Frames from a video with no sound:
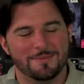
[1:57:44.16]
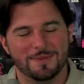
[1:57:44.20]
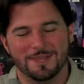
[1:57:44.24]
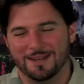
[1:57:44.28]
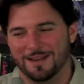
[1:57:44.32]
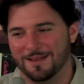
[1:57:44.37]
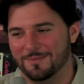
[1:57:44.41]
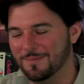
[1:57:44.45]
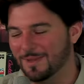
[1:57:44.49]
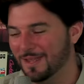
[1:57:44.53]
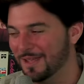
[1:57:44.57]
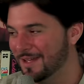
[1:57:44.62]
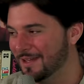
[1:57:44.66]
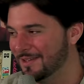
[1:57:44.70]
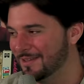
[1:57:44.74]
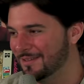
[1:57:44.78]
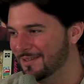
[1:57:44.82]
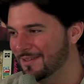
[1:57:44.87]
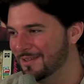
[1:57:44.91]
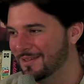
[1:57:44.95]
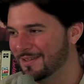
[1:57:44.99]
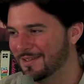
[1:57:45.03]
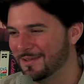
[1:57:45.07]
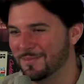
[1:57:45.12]
I mean, I'm not
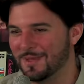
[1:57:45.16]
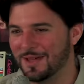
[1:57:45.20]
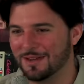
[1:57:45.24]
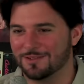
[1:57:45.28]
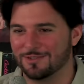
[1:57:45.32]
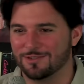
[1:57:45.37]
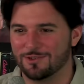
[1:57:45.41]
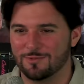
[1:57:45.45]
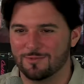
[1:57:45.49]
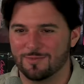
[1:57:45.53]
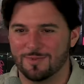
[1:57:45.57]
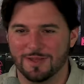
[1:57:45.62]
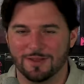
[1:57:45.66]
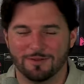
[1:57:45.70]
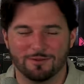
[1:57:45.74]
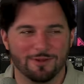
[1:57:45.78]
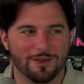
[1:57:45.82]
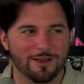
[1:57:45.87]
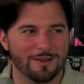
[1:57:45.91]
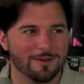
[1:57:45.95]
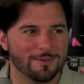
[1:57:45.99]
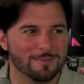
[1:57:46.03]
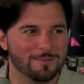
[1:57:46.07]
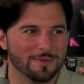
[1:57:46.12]
a Superman
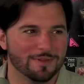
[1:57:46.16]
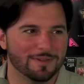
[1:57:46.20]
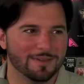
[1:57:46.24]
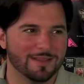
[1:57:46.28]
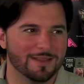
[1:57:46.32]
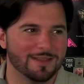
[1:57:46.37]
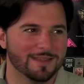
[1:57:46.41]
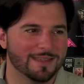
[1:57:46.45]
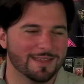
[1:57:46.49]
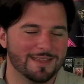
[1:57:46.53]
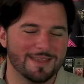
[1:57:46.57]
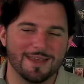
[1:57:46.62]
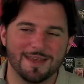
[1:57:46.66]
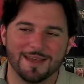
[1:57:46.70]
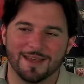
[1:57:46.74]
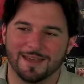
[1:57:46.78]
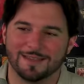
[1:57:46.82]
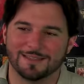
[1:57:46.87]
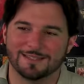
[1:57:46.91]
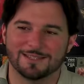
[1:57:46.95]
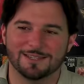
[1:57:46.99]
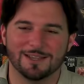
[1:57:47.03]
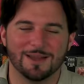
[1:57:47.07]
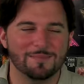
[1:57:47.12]
writer, but like,
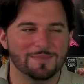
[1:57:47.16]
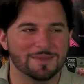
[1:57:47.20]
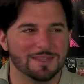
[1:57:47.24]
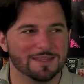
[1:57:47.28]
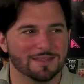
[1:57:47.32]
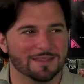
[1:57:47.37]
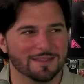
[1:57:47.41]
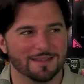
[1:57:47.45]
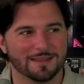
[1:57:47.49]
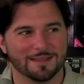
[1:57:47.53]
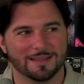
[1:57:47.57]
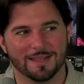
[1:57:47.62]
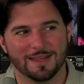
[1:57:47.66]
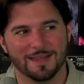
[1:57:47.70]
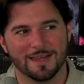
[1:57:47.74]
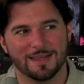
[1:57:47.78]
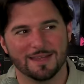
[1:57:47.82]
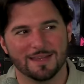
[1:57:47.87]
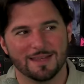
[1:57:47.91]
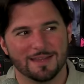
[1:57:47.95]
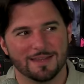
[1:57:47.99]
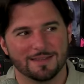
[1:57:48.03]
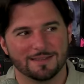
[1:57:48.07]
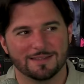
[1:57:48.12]
yeah, it's something like
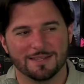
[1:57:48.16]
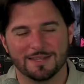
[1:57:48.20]
that. Mm.